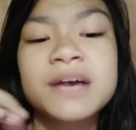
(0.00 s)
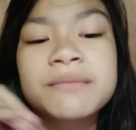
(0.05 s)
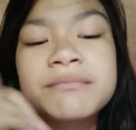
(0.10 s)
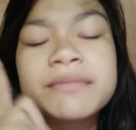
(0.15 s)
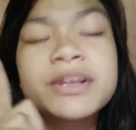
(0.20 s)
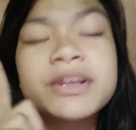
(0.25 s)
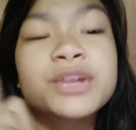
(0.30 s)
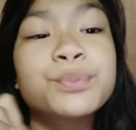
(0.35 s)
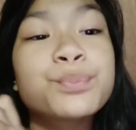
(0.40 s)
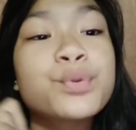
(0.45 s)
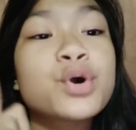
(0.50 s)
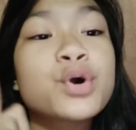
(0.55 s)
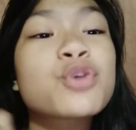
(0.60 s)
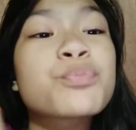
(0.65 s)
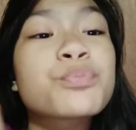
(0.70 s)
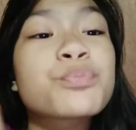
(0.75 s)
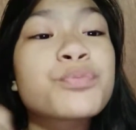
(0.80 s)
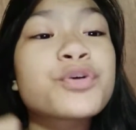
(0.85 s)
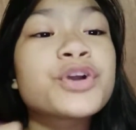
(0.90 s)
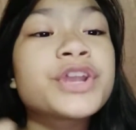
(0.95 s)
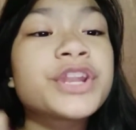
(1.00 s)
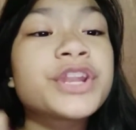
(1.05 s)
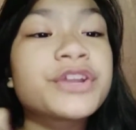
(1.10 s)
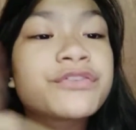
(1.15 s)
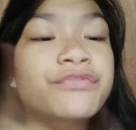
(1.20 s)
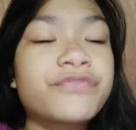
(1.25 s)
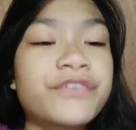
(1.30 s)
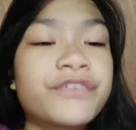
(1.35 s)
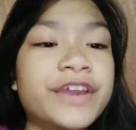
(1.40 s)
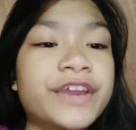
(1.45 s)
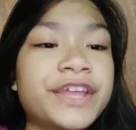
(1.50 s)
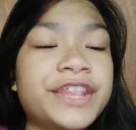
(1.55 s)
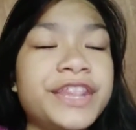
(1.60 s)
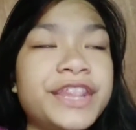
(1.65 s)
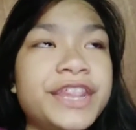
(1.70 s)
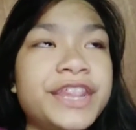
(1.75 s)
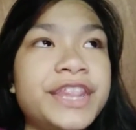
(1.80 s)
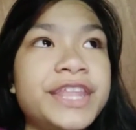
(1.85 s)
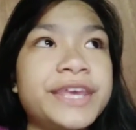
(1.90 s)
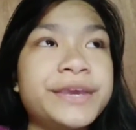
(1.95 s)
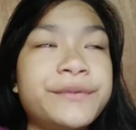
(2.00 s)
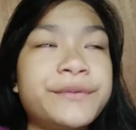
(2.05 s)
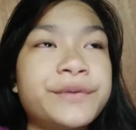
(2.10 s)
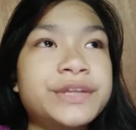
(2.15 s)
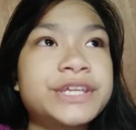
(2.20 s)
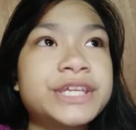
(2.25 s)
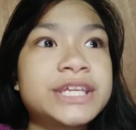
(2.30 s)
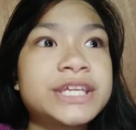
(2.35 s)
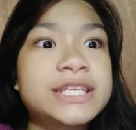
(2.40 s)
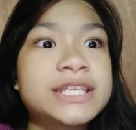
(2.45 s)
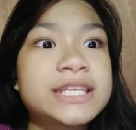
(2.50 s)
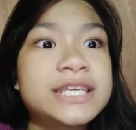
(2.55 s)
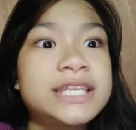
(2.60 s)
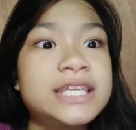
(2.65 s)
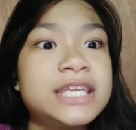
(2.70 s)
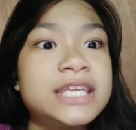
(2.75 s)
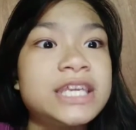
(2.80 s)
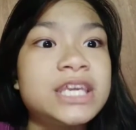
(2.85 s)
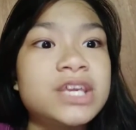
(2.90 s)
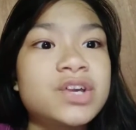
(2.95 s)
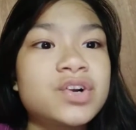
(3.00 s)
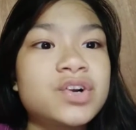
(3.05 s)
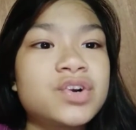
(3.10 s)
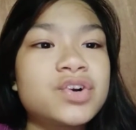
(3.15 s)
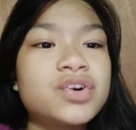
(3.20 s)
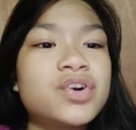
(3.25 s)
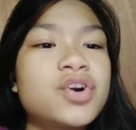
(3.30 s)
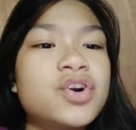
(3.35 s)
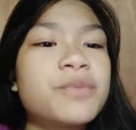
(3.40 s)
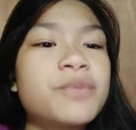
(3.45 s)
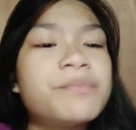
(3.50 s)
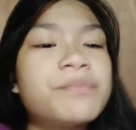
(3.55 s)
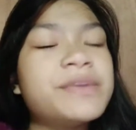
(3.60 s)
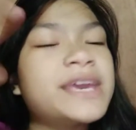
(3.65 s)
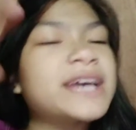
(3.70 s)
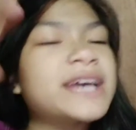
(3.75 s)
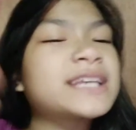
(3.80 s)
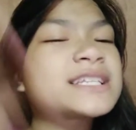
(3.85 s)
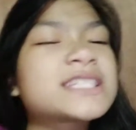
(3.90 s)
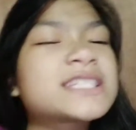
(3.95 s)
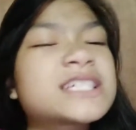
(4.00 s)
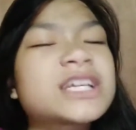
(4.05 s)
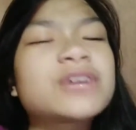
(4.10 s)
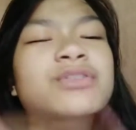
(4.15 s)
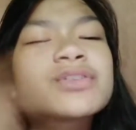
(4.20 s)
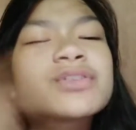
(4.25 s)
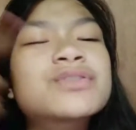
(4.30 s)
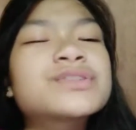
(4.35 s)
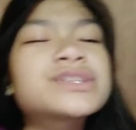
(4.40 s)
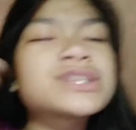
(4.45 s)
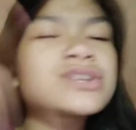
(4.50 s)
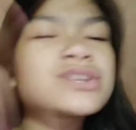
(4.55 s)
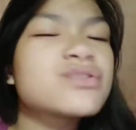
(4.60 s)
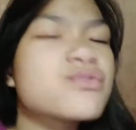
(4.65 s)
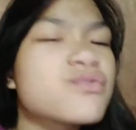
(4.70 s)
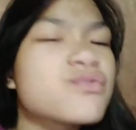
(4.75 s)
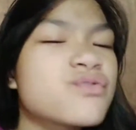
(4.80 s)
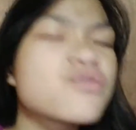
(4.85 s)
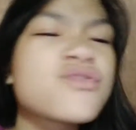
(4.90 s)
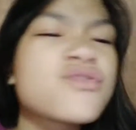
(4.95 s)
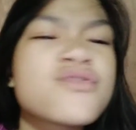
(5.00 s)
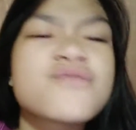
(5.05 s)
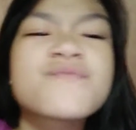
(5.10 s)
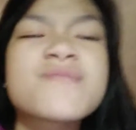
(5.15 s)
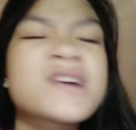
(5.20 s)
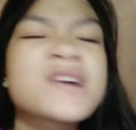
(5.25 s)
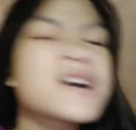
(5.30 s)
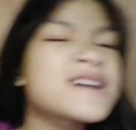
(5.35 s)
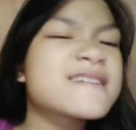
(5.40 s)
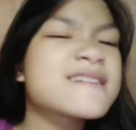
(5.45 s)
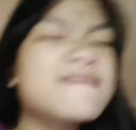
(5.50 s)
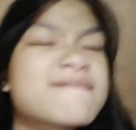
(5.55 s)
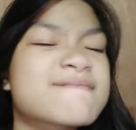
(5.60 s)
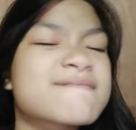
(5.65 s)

Mayroon po akong boy na friend, which is Inigo, obvious. Shoutout to you, ha?